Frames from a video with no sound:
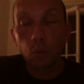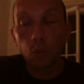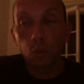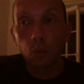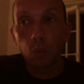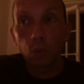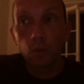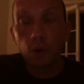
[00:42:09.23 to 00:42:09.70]

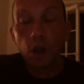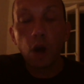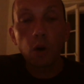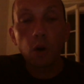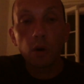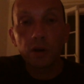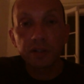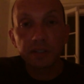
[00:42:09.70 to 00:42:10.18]

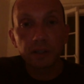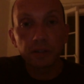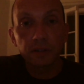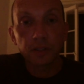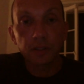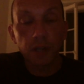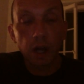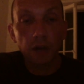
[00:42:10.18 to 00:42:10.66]
know
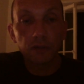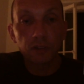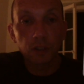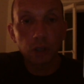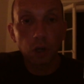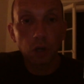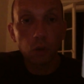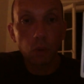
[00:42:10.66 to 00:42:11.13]
ourselves enough
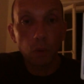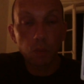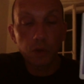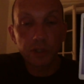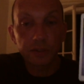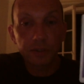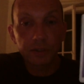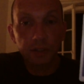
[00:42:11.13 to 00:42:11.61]
to know when
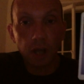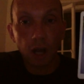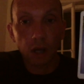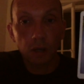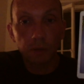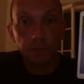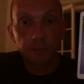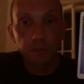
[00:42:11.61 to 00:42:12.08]
we're
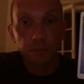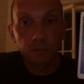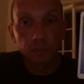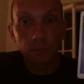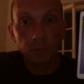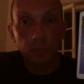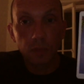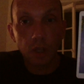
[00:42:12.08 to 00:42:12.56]
stuck.
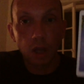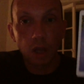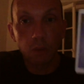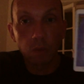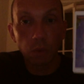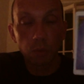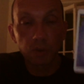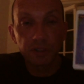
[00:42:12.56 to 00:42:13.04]
And
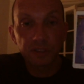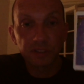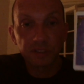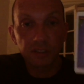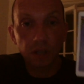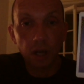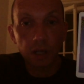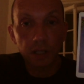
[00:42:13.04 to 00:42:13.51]
when we're
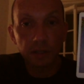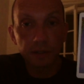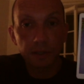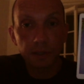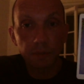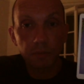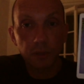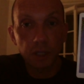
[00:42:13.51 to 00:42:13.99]
stuck in
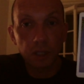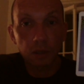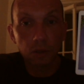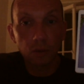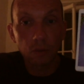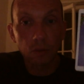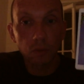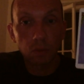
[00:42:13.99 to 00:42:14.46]

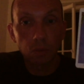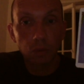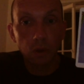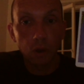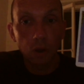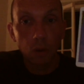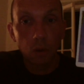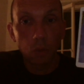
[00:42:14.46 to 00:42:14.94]
something,
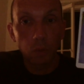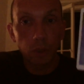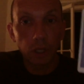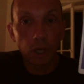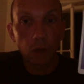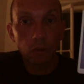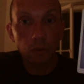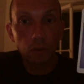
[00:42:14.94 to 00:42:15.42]
we
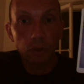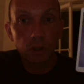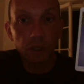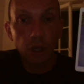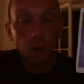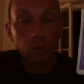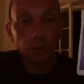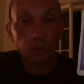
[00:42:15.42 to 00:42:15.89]
know that
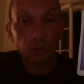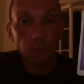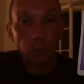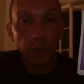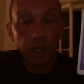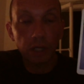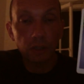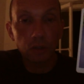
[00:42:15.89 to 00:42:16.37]
the only
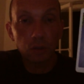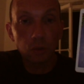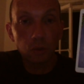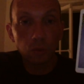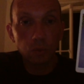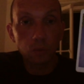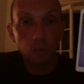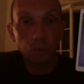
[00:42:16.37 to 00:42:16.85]
way
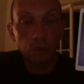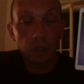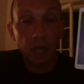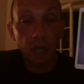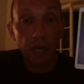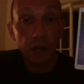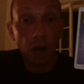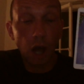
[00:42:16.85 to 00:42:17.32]
to
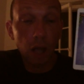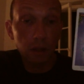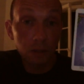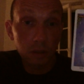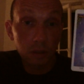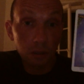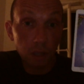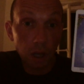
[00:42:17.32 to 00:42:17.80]
get
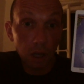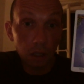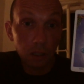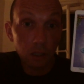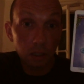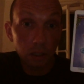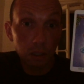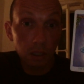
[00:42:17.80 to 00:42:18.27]

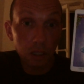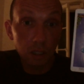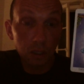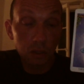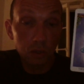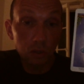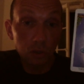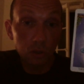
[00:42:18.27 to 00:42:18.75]
unstuck
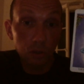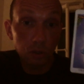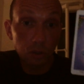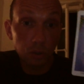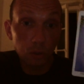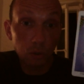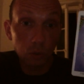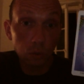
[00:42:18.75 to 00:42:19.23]
is to
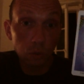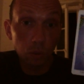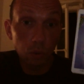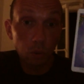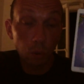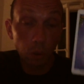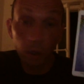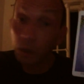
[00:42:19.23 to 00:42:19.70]
do
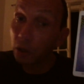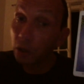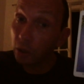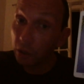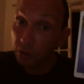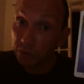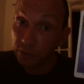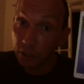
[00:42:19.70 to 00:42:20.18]
work on
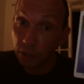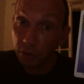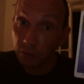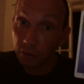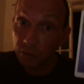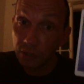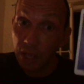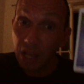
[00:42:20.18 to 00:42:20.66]

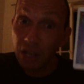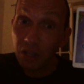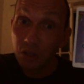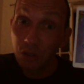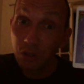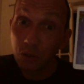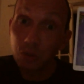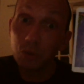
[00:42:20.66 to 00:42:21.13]
ourselves,
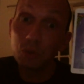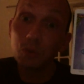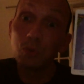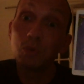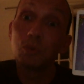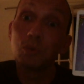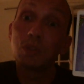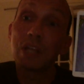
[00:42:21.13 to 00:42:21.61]

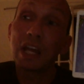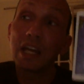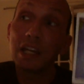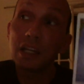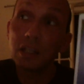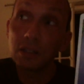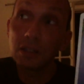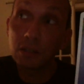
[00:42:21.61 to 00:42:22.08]
to
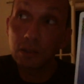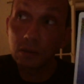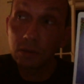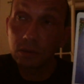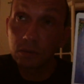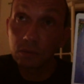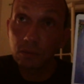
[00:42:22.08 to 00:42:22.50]
take into